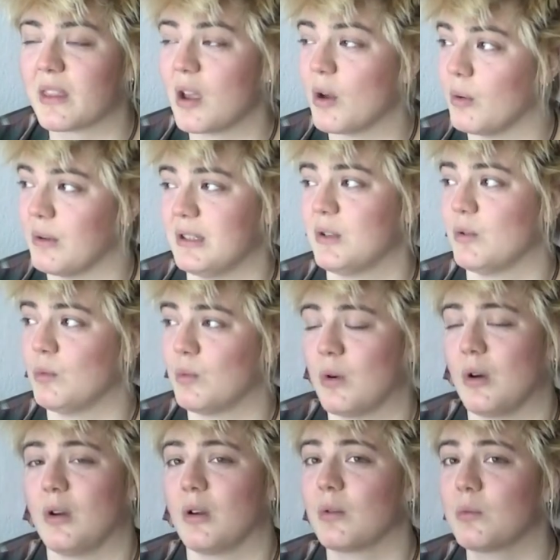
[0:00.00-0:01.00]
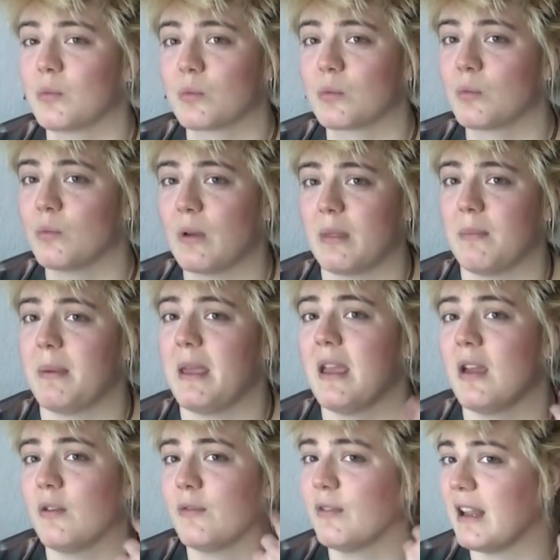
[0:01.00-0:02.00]
going to work with a
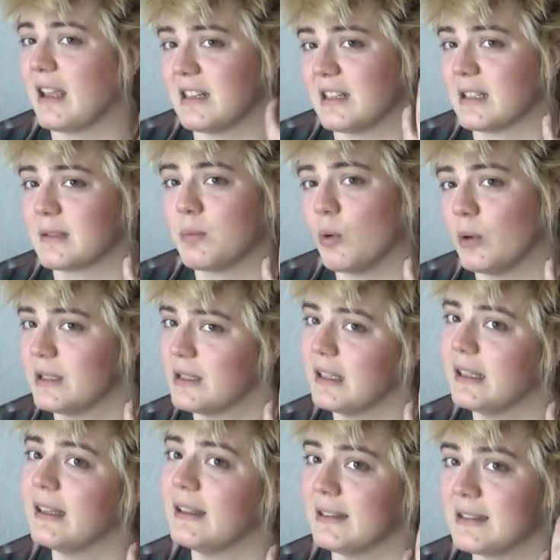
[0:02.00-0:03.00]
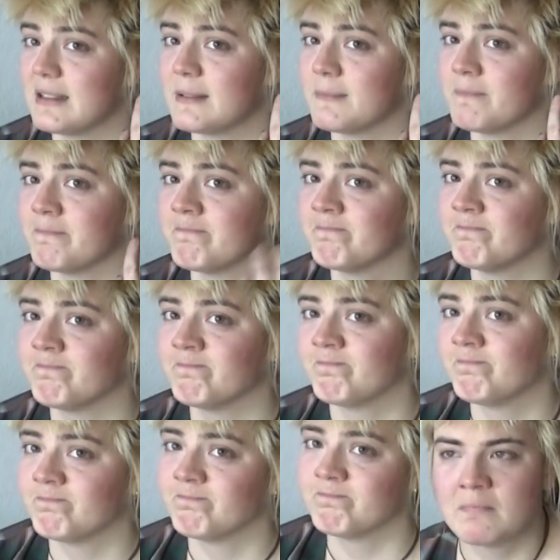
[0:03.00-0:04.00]
pair of latex pointy ears.
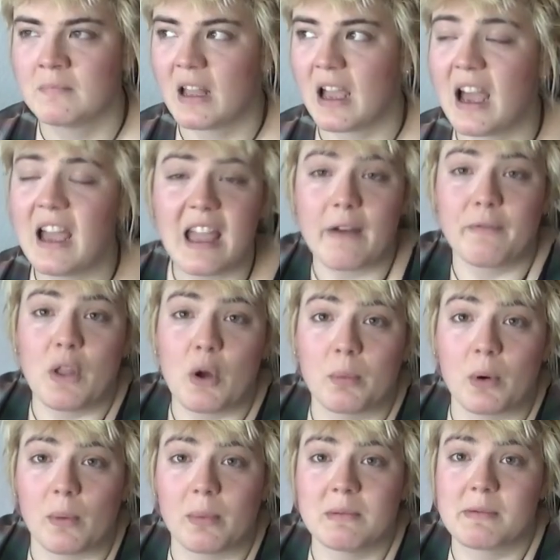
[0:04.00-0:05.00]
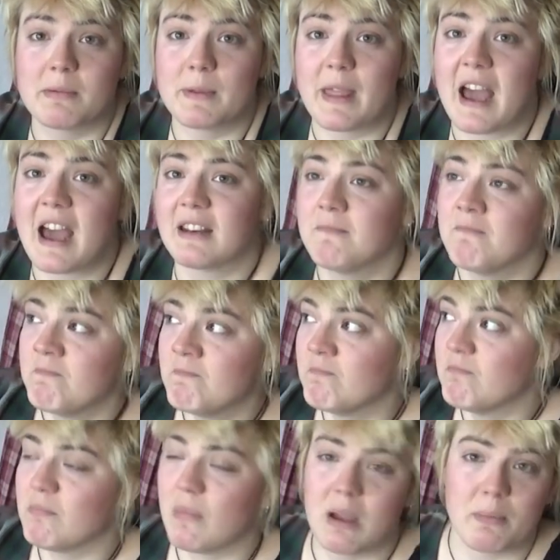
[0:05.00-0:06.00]
I have no problems with that.
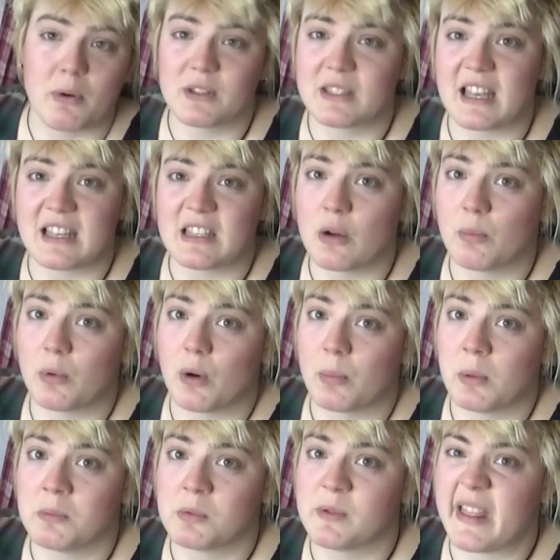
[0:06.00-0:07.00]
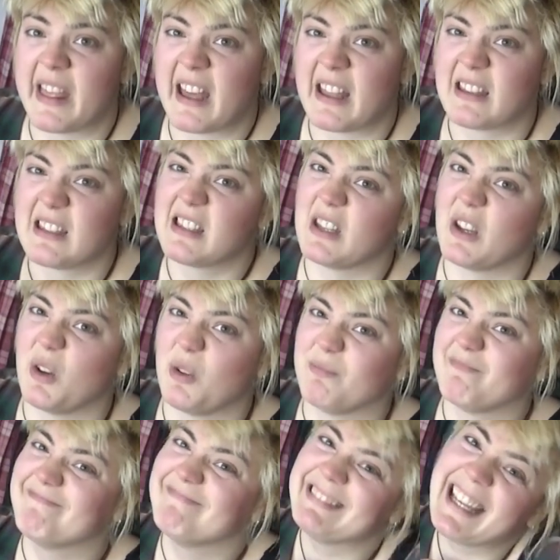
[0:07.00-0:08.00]
My boss has no problems with that, so
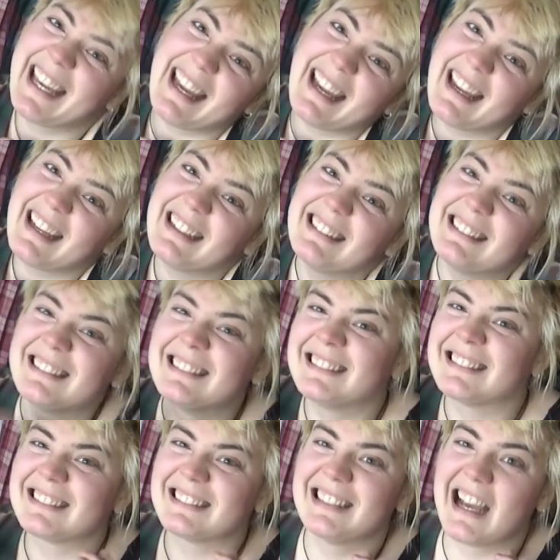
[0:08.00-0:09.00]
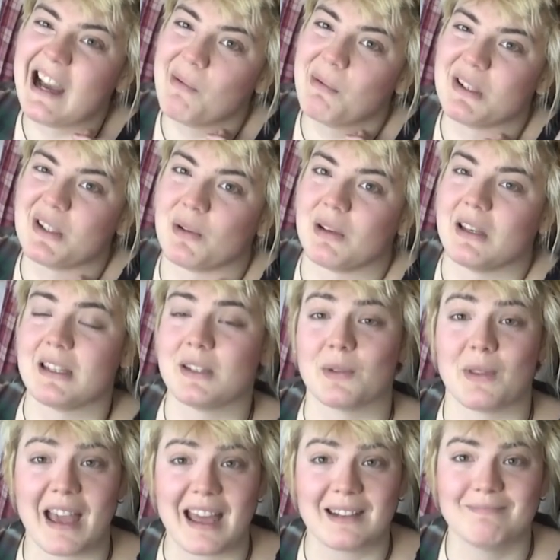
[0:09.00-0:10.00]
yeah, I would totally do
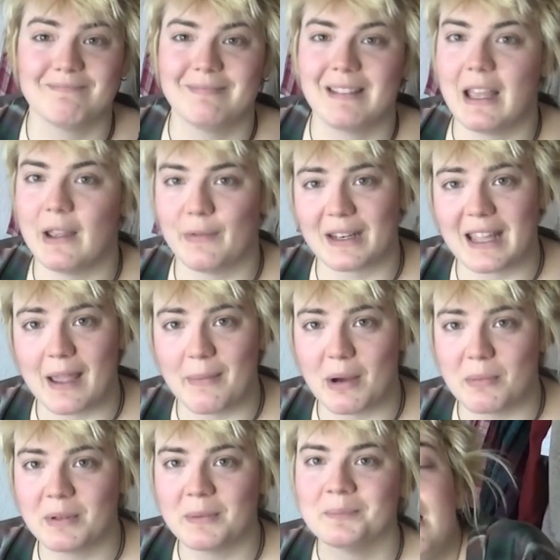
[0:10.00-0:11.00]
that if it came up.